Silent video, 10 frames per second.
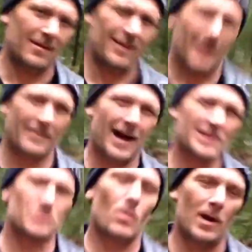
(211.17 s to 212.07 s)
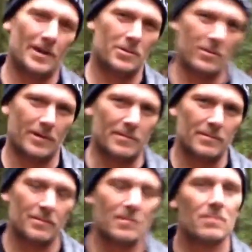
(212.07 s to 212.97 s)
And that's why I do it.
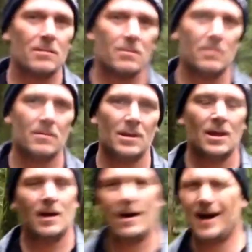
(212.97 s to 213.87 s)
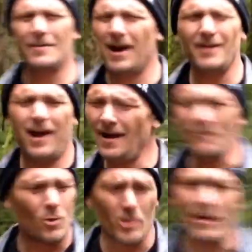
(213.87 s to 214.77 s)
I'm
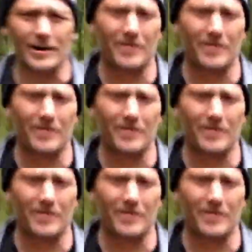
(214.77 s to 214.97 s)
worried.